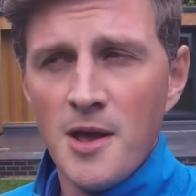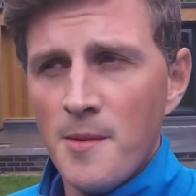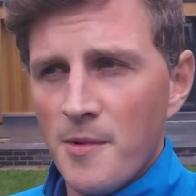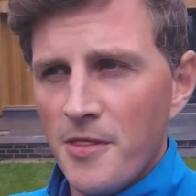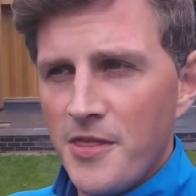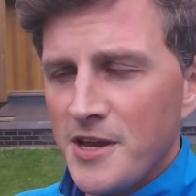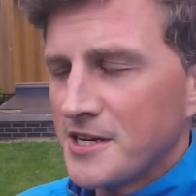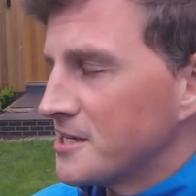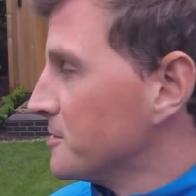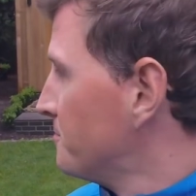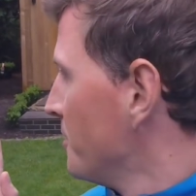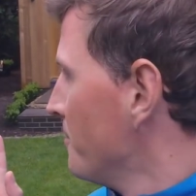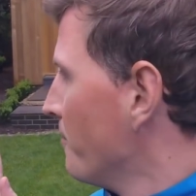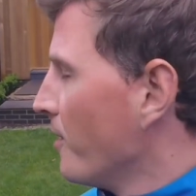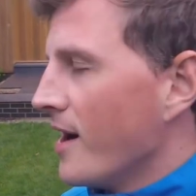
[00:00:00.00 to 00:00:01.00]
But this has
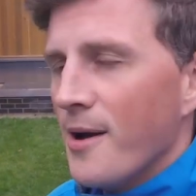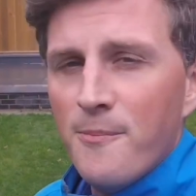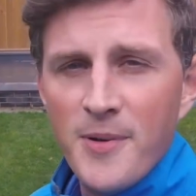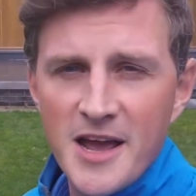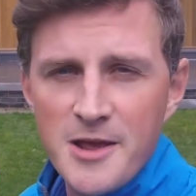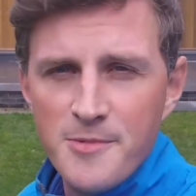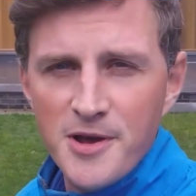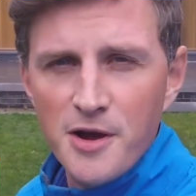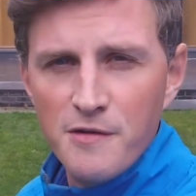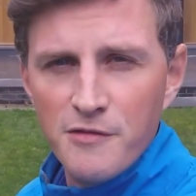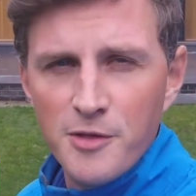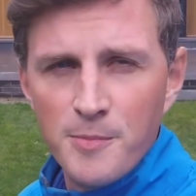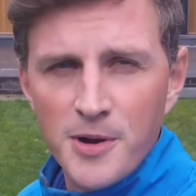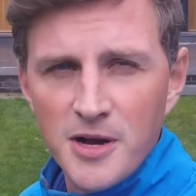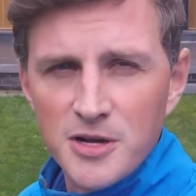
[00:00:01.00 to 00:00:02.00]
been my baby over the
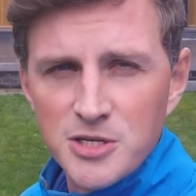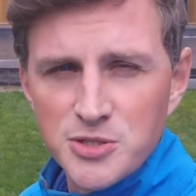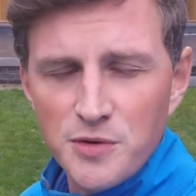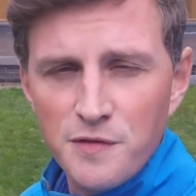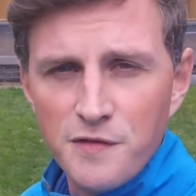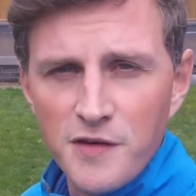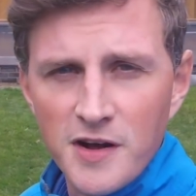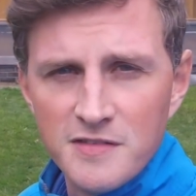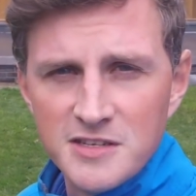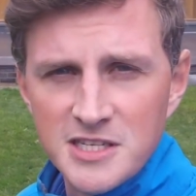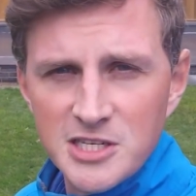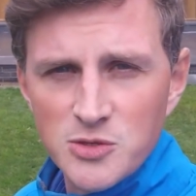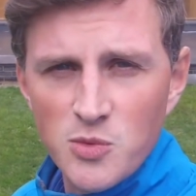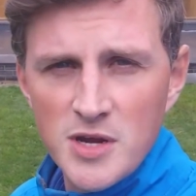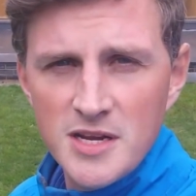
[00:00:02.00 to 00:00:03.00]
past sort of five,
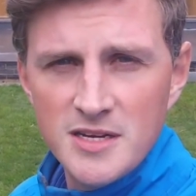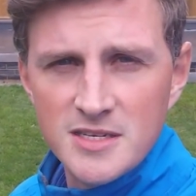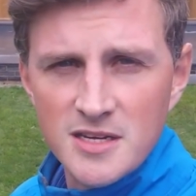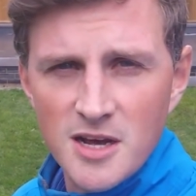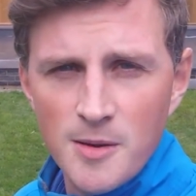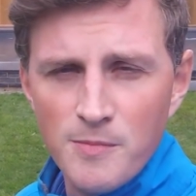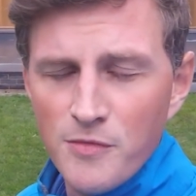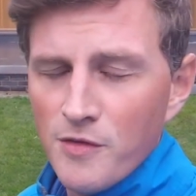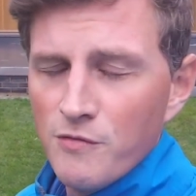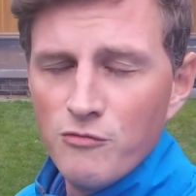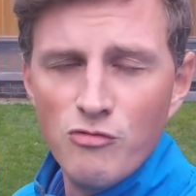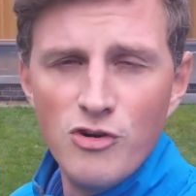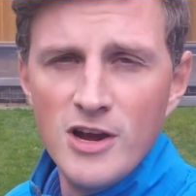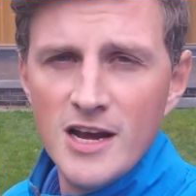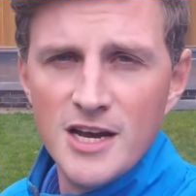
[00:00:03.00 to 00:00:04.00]
six weeks. Um,
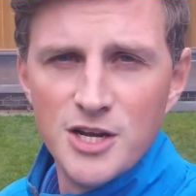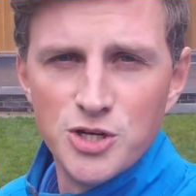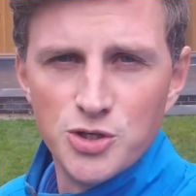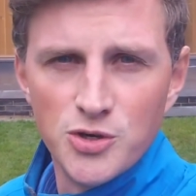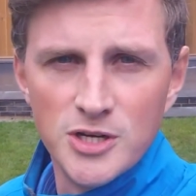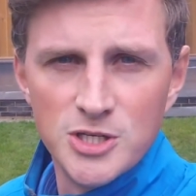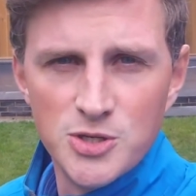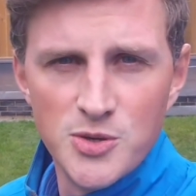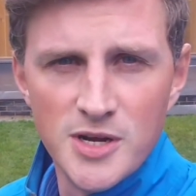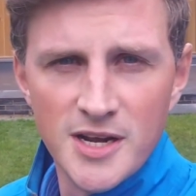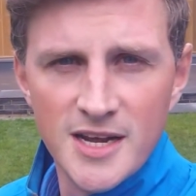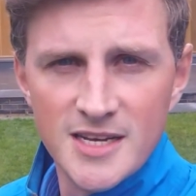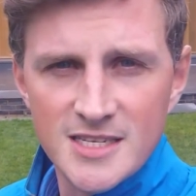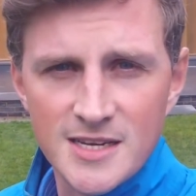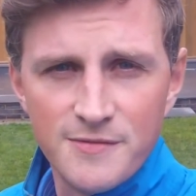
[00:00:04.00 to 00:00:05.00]
really enjoyed doing
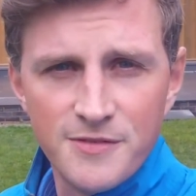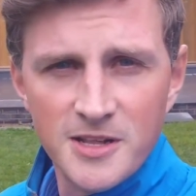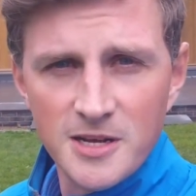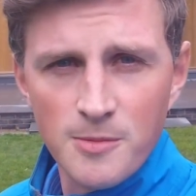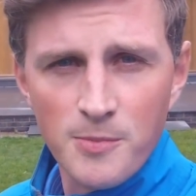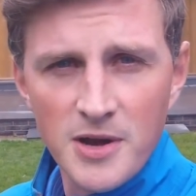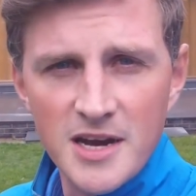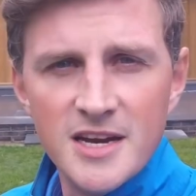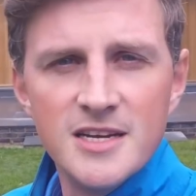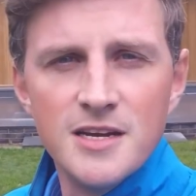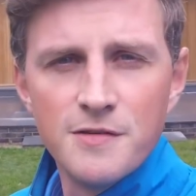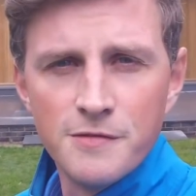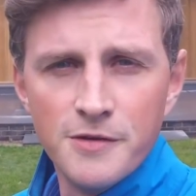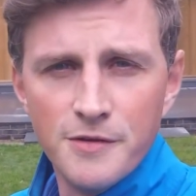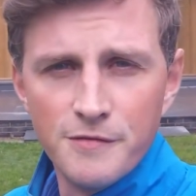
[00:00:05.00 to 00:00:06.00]
it. It's something completely
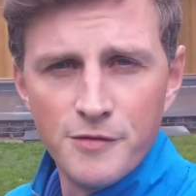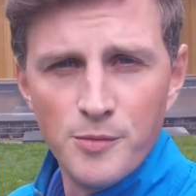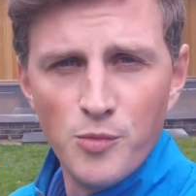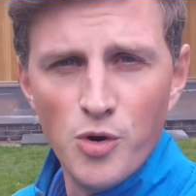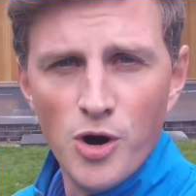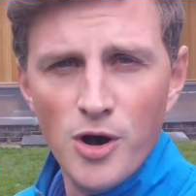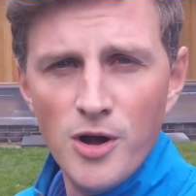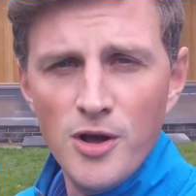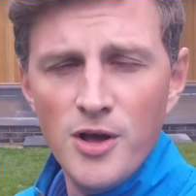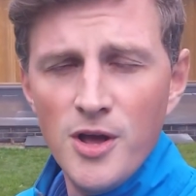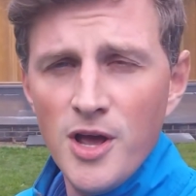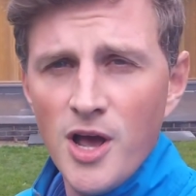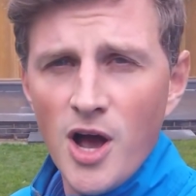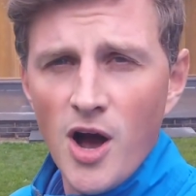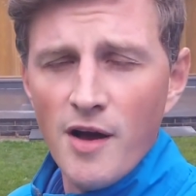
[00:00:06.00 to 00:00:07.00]
different from what
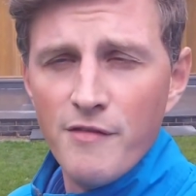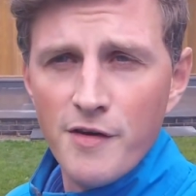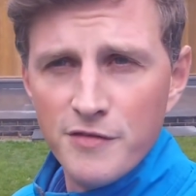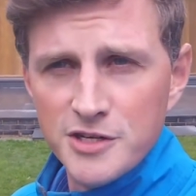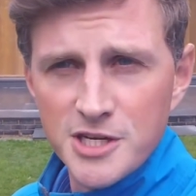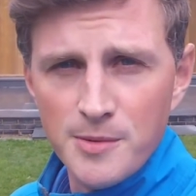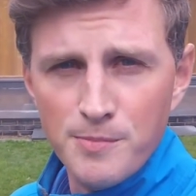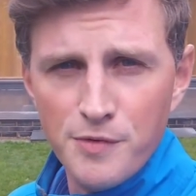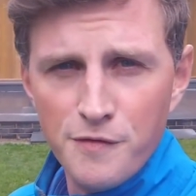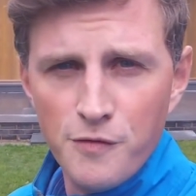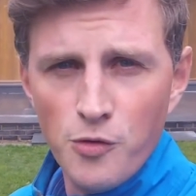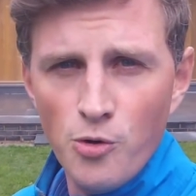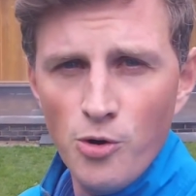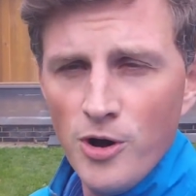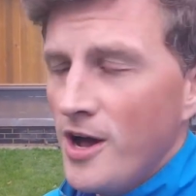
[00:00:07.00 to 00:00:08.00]
I've ever done
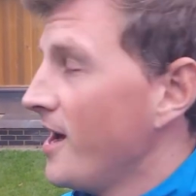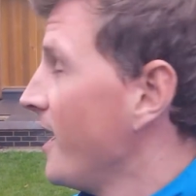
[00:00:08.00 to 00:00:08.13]
before.